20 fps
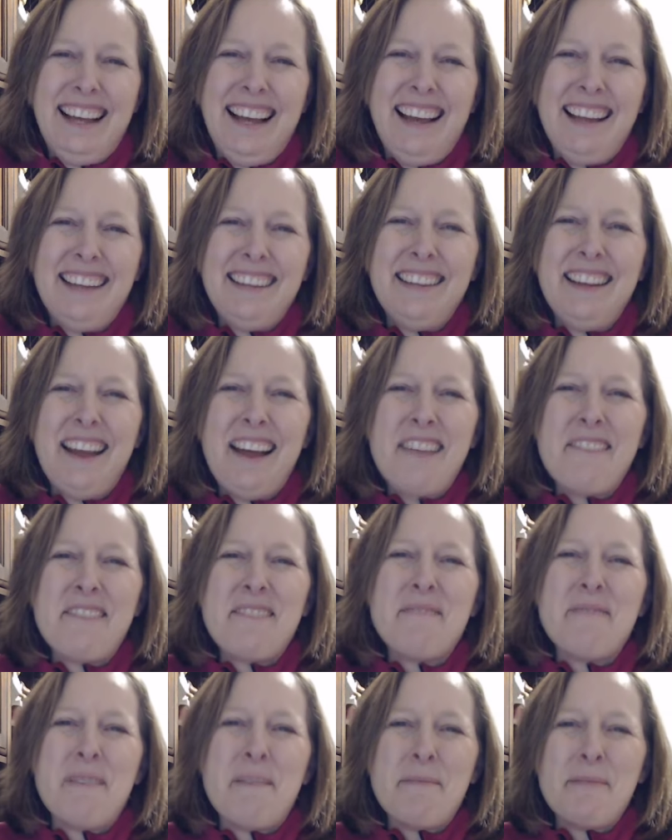Yeah, I, I
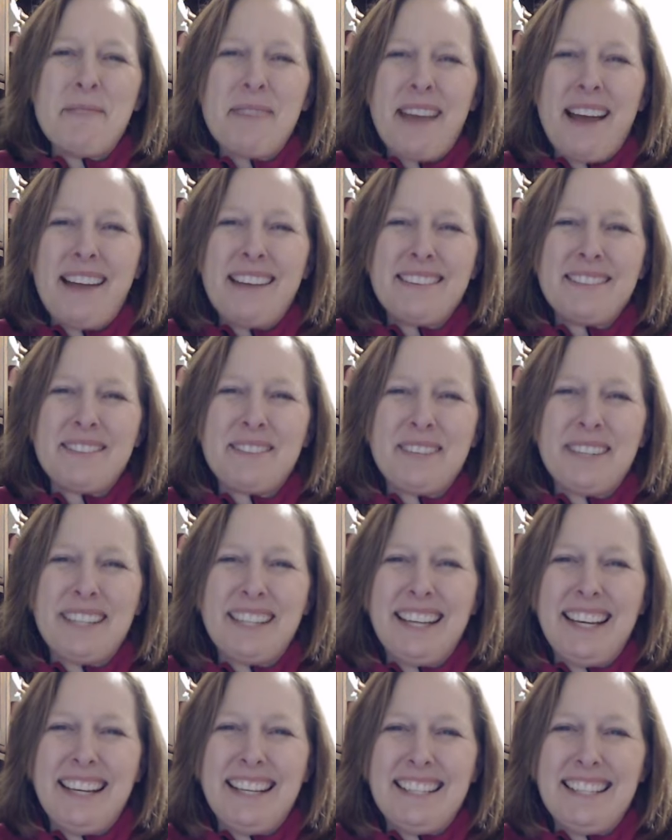remember that in
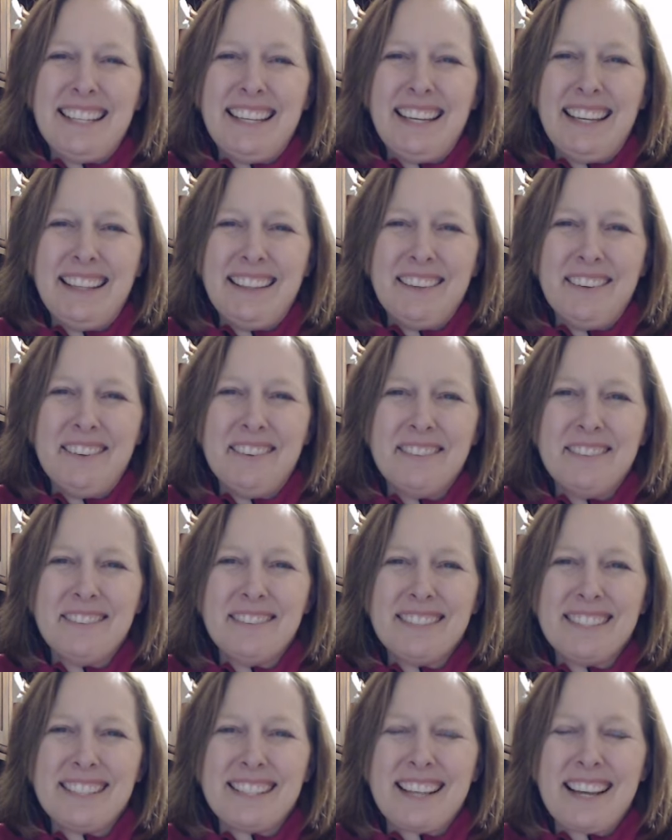2018, yeah. the
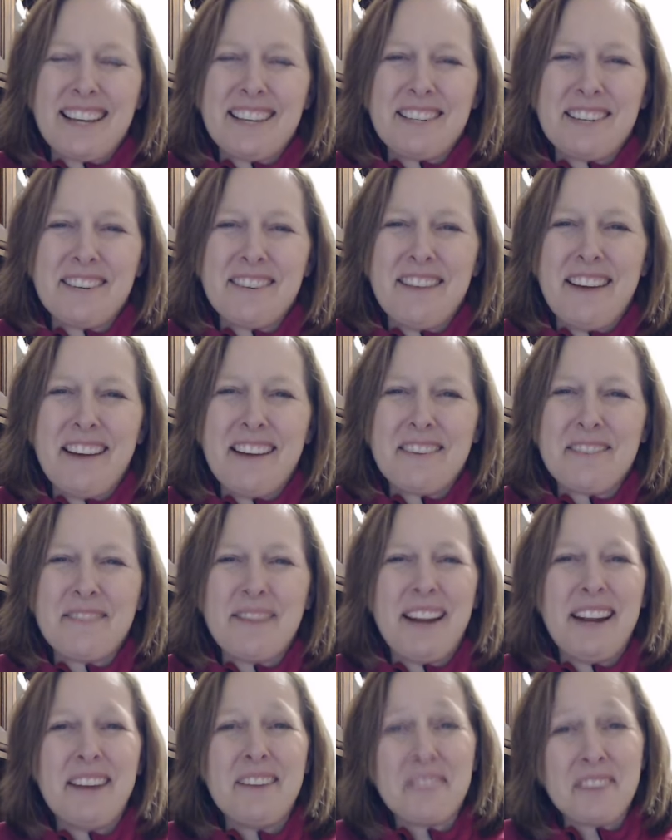whole discussion around
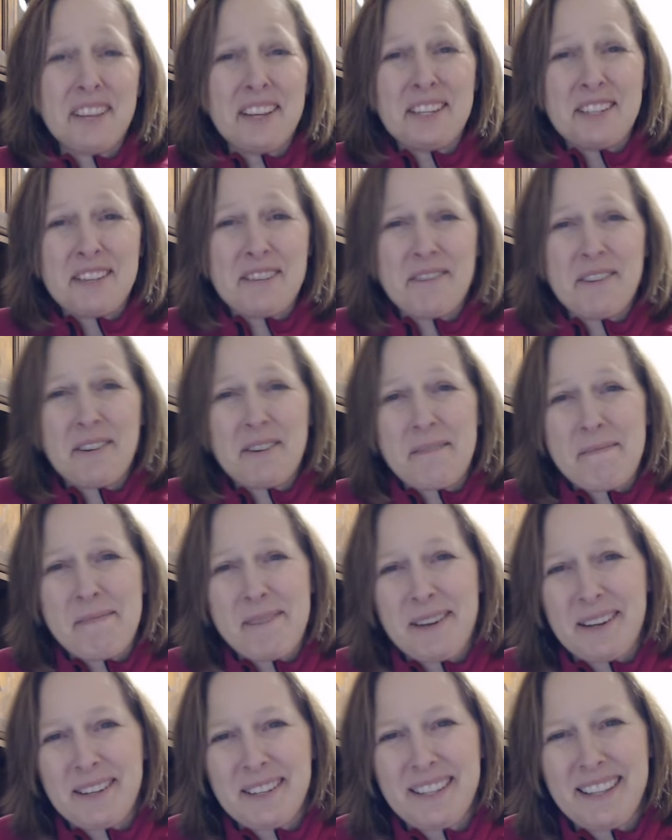her. I didn't realize she wrote a
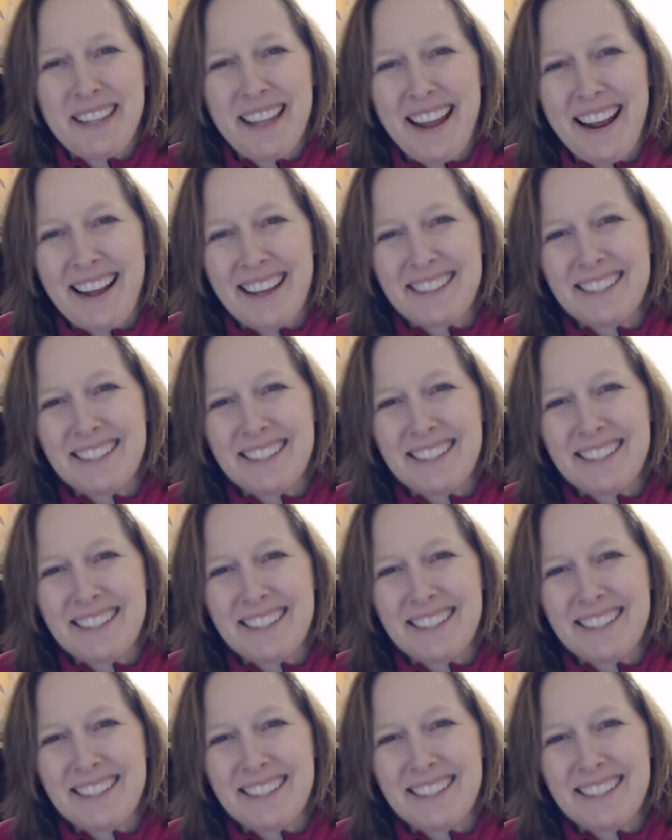book. So that yep.